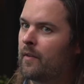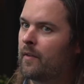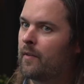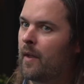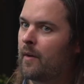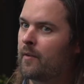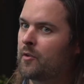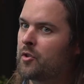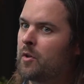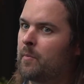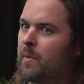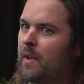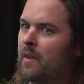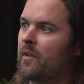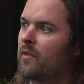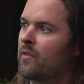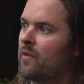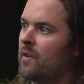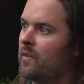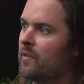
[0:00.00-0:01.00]

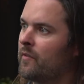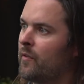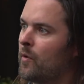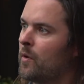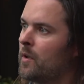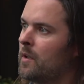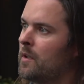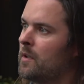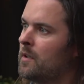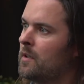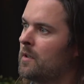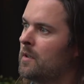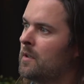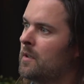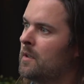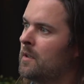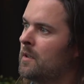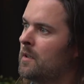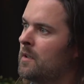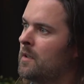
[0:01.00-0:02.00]
they're just that
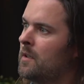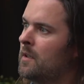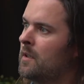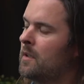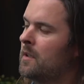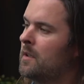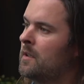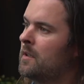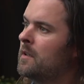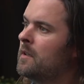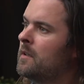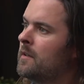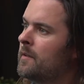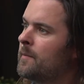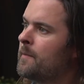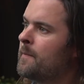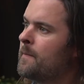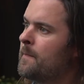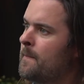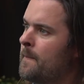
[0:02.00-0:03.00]
I'm in this for the
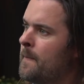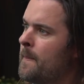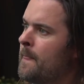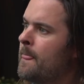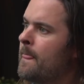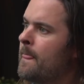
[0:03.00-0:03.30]
money, you